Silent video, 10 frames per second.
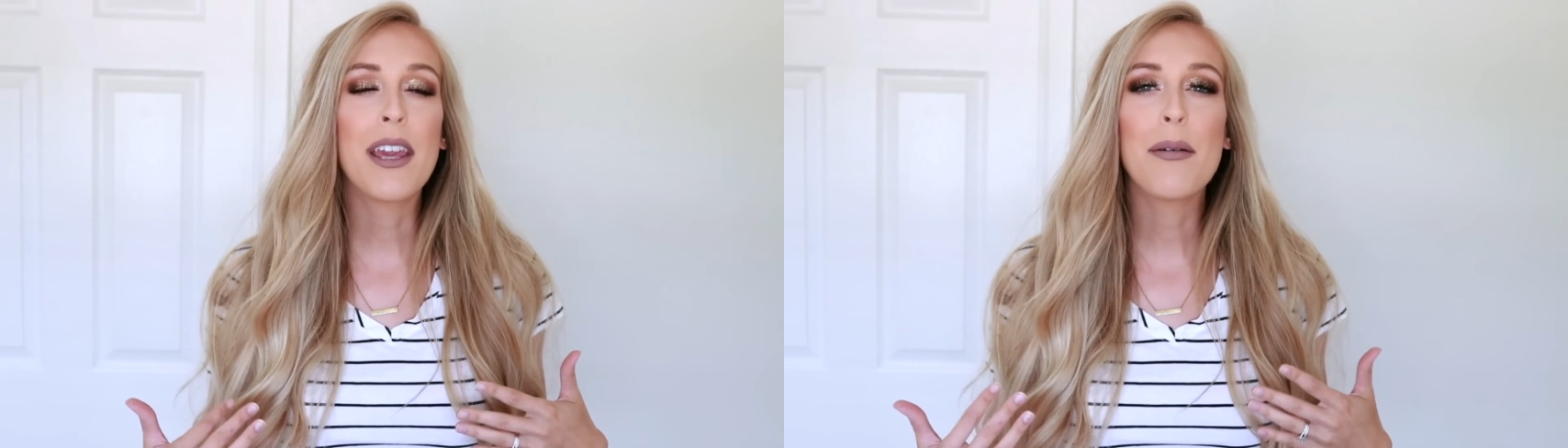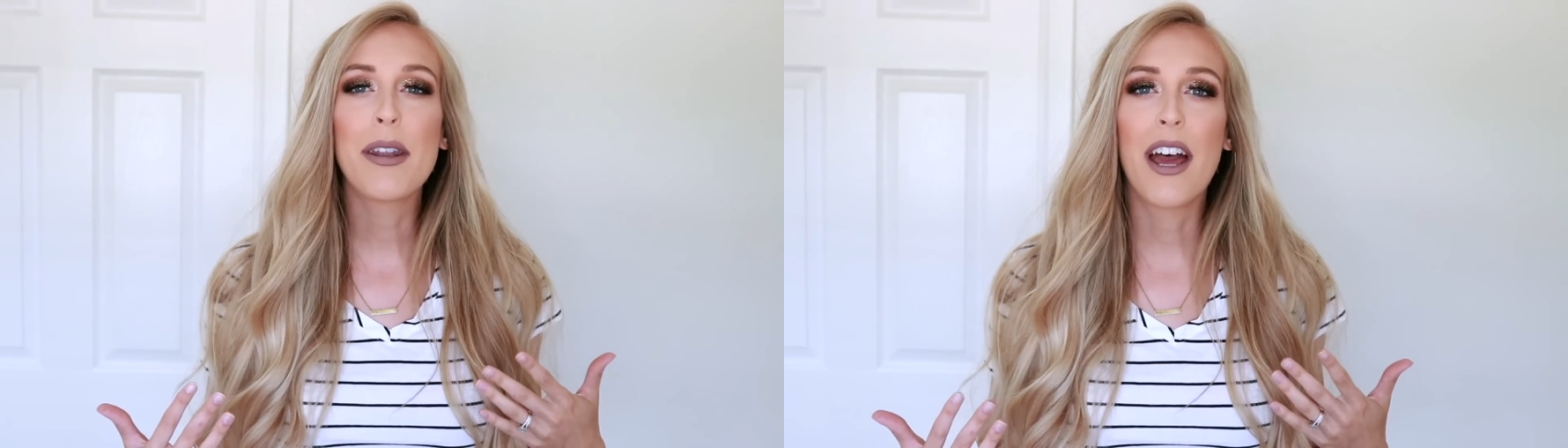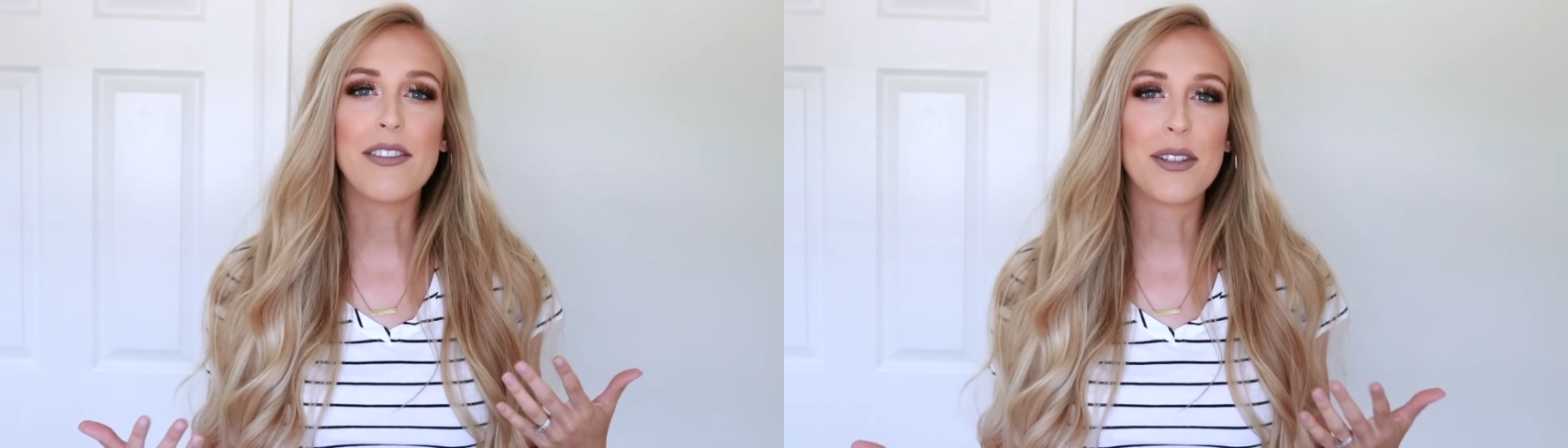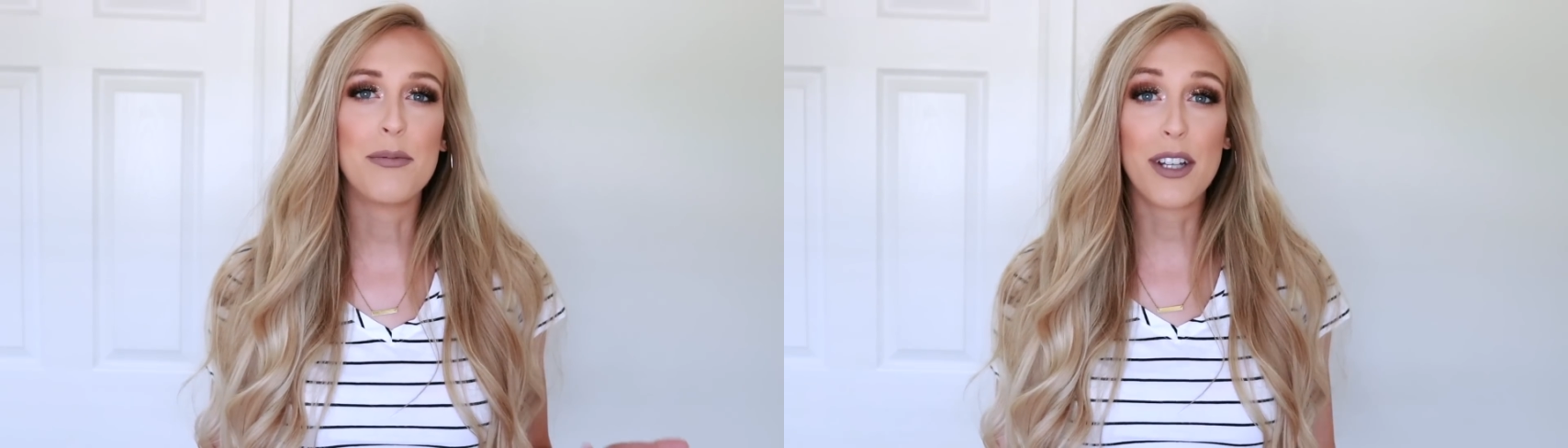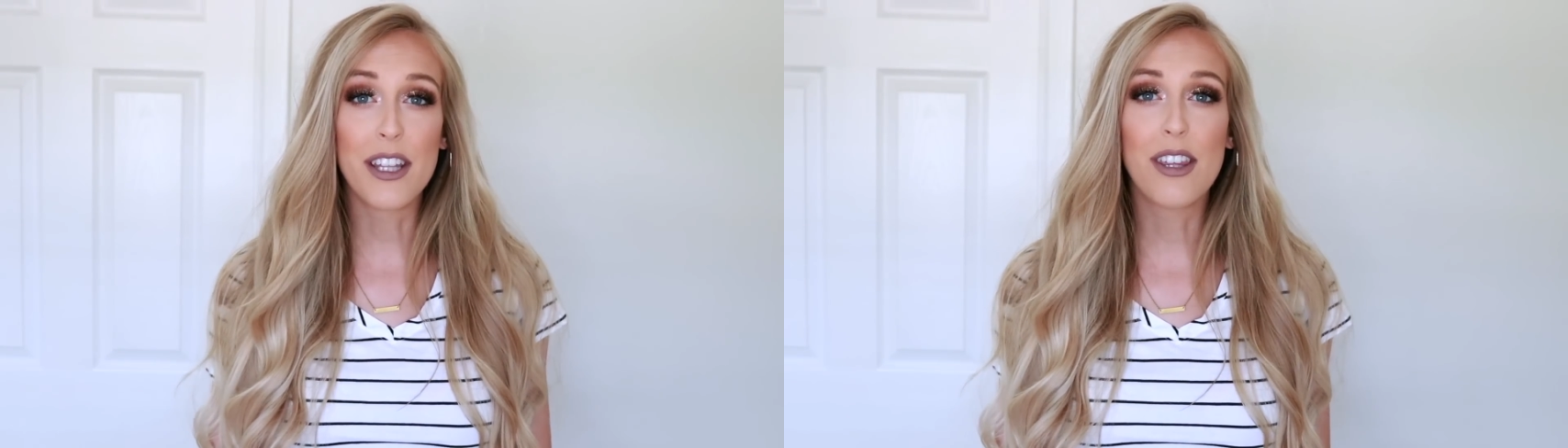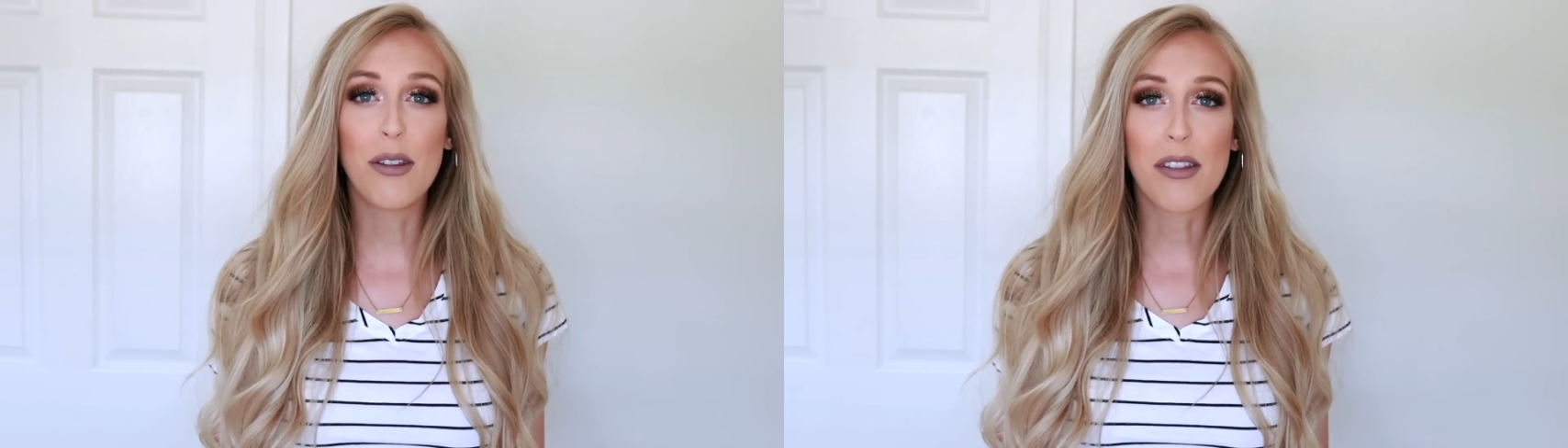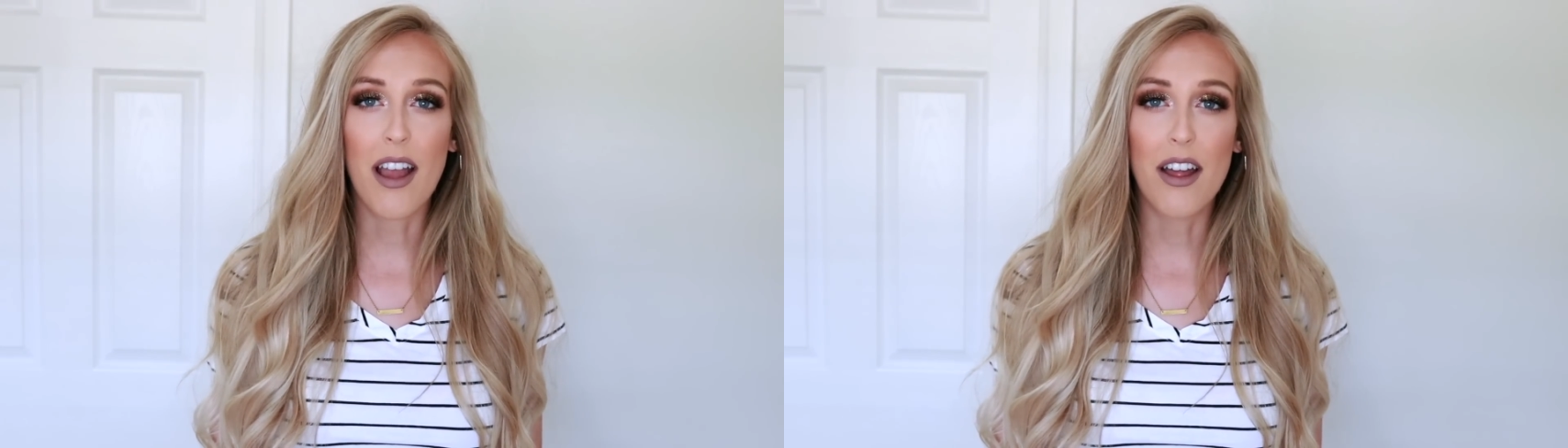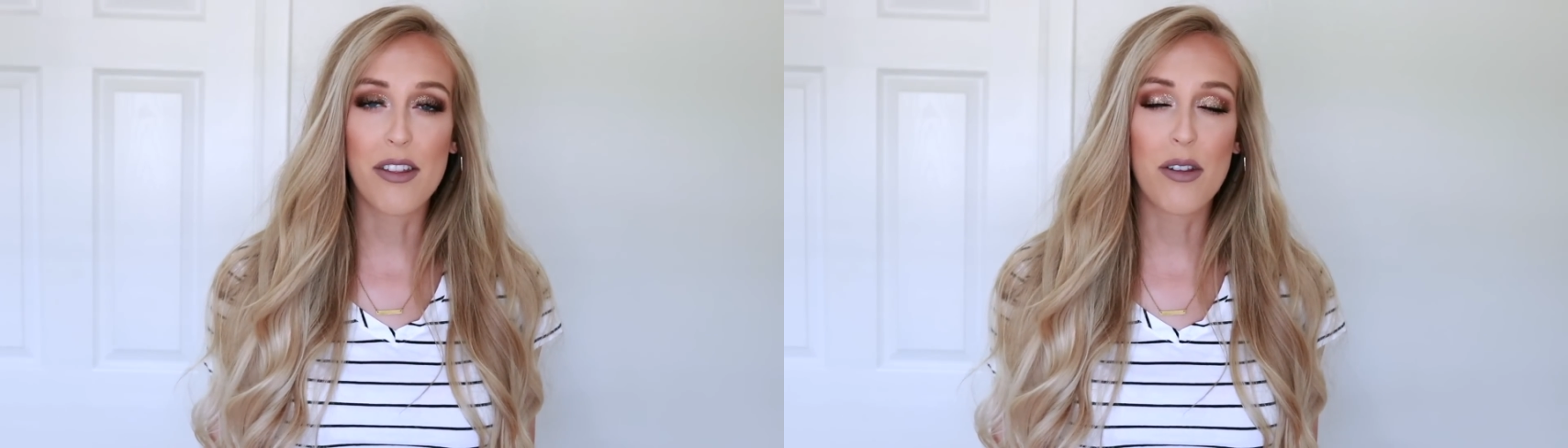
able to have some really cute styles